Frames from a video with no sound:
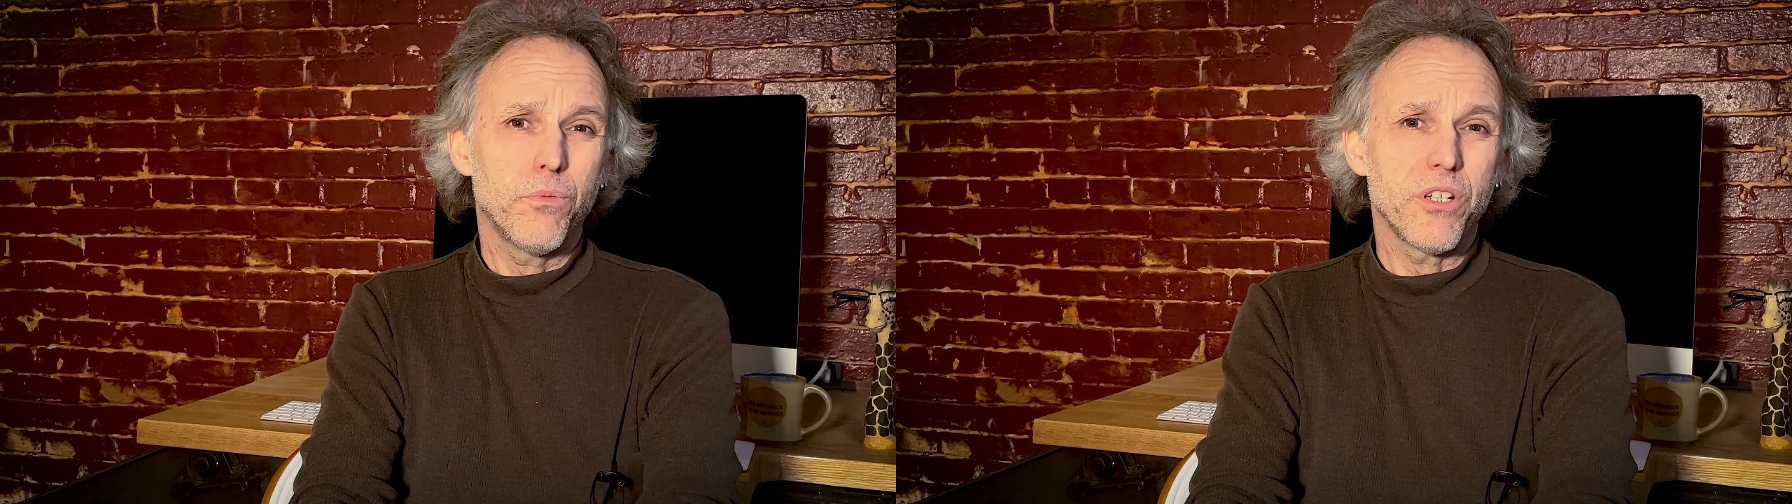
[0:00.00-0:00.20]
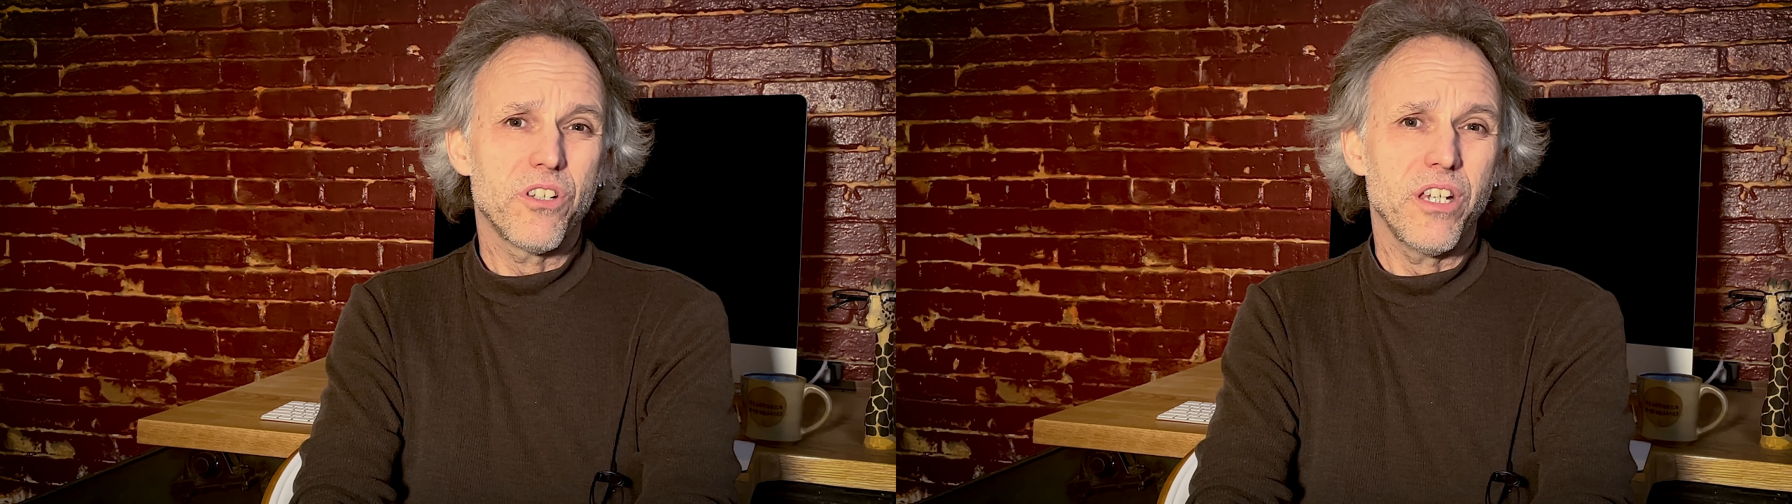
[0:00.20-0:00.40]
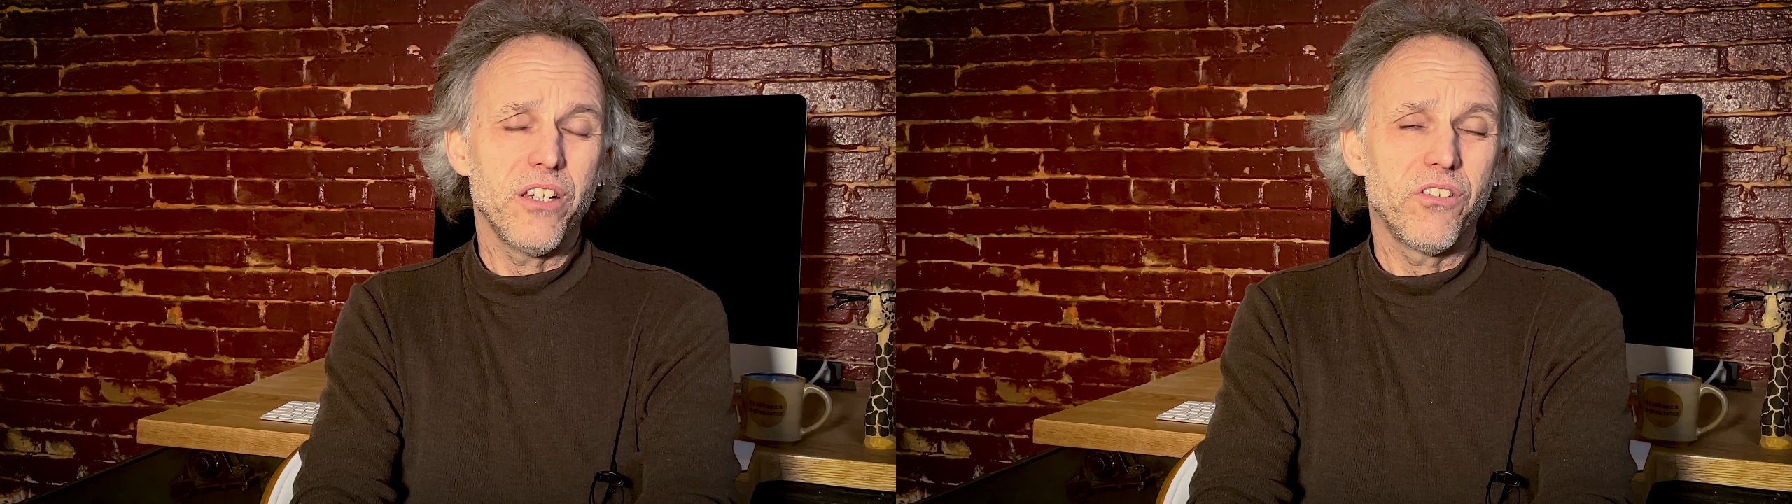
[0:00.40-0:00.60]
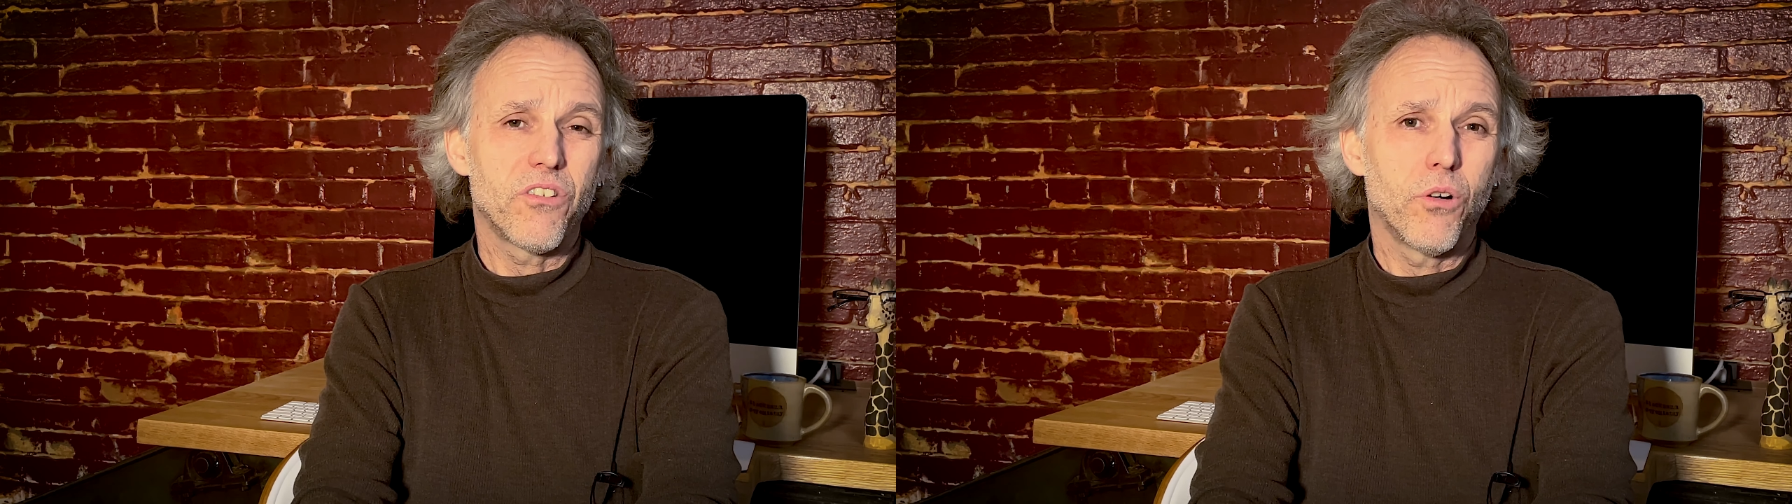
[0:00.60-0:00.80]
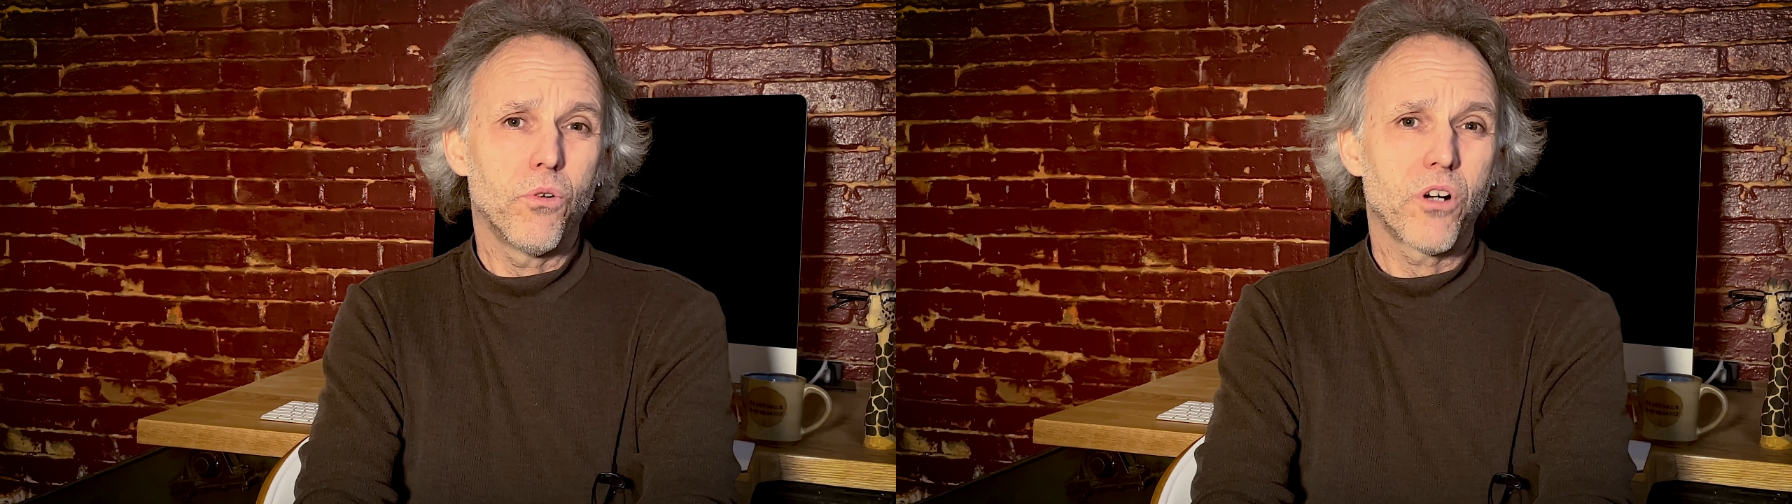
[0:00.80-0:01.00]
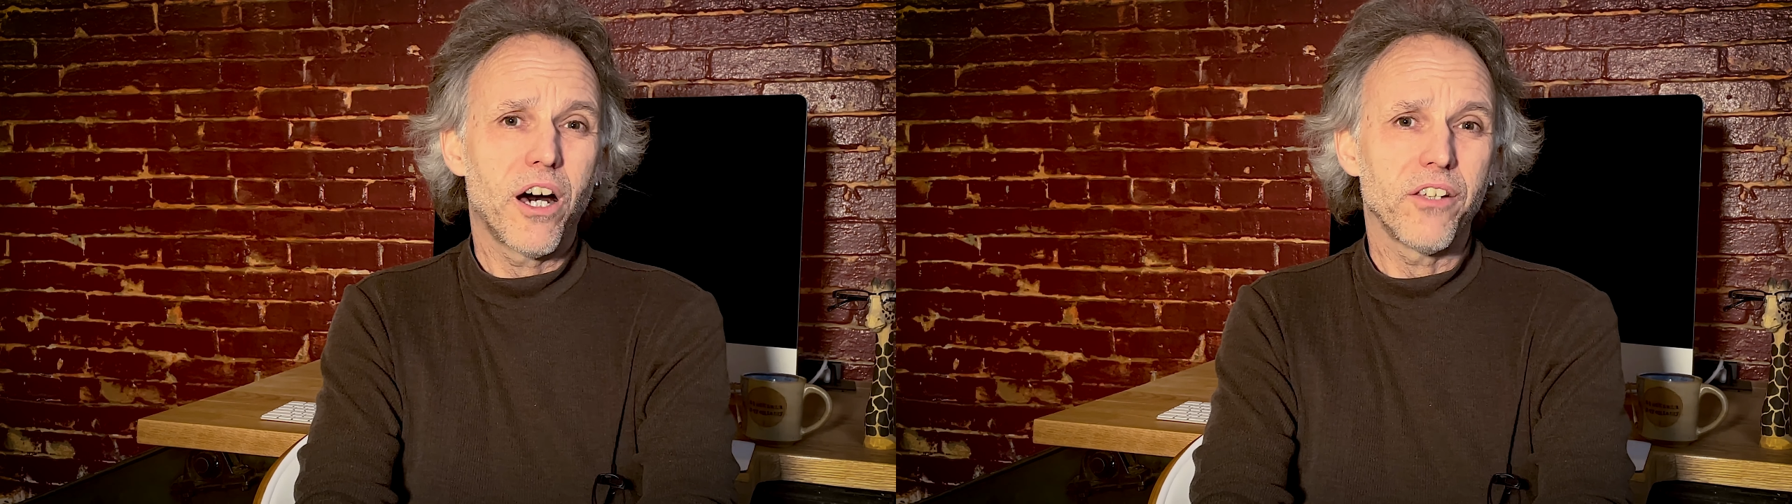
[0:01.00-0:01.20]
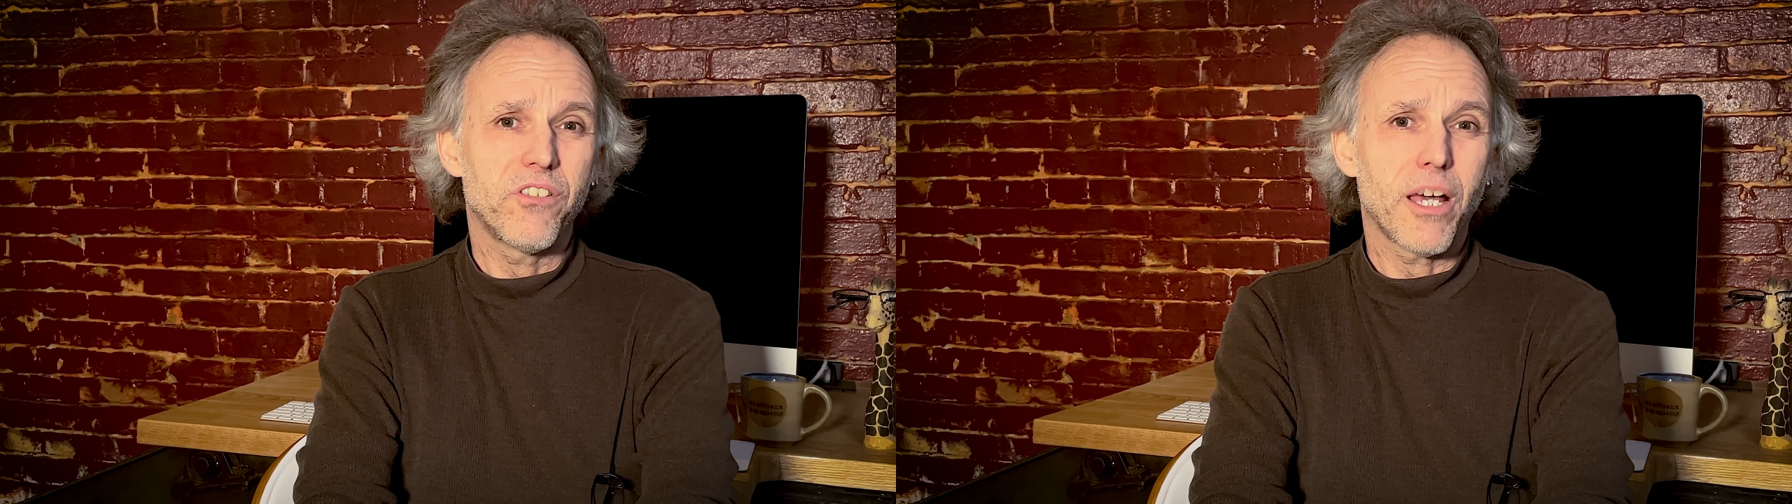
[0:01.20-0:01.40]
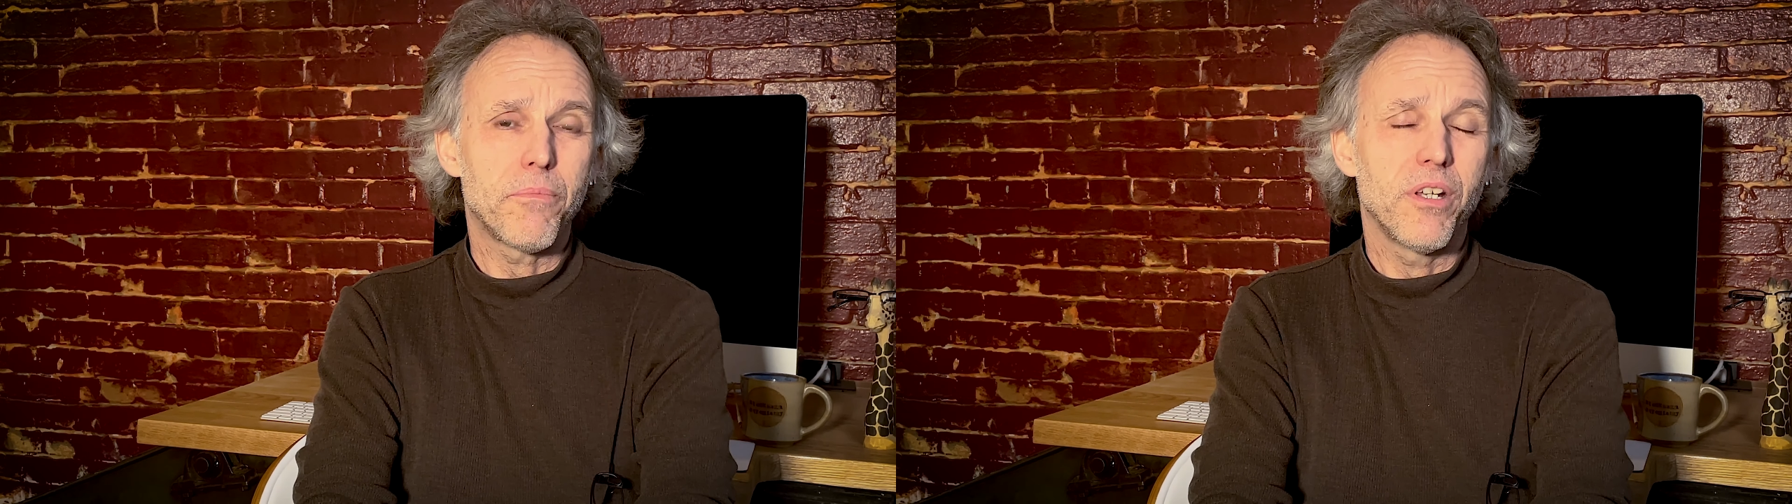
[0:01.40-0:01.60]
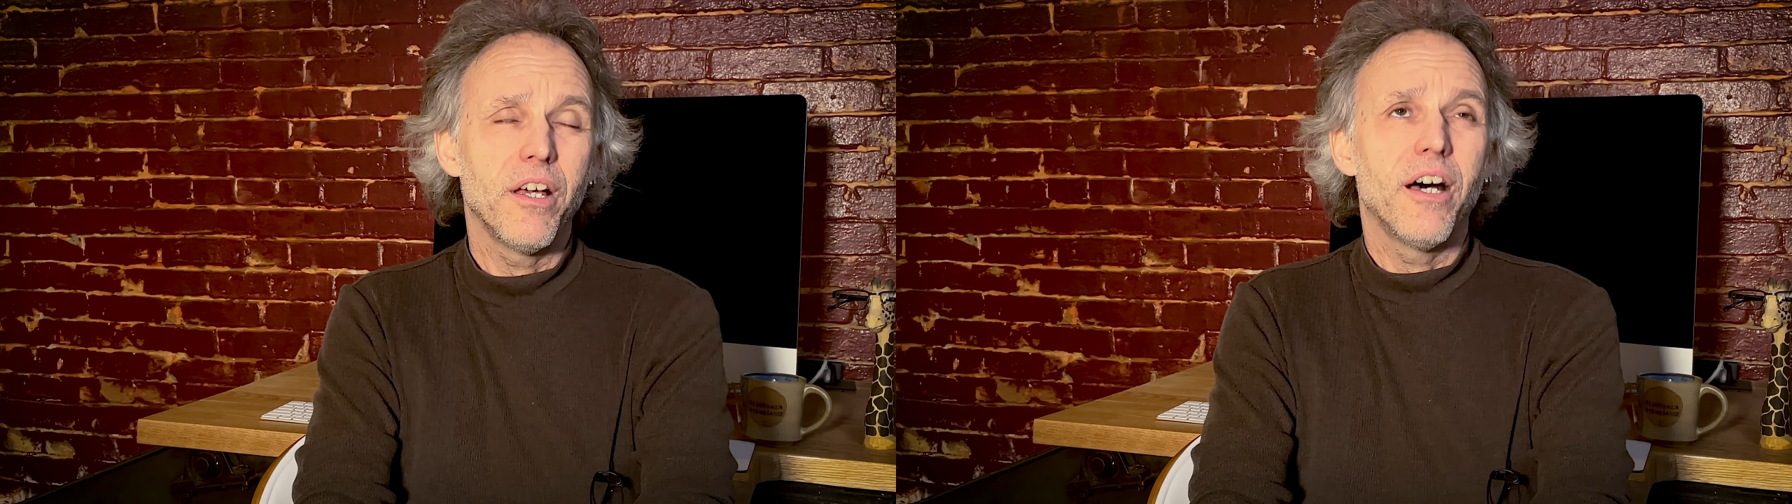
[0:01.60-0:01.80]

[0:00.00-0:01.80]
which is the whole concept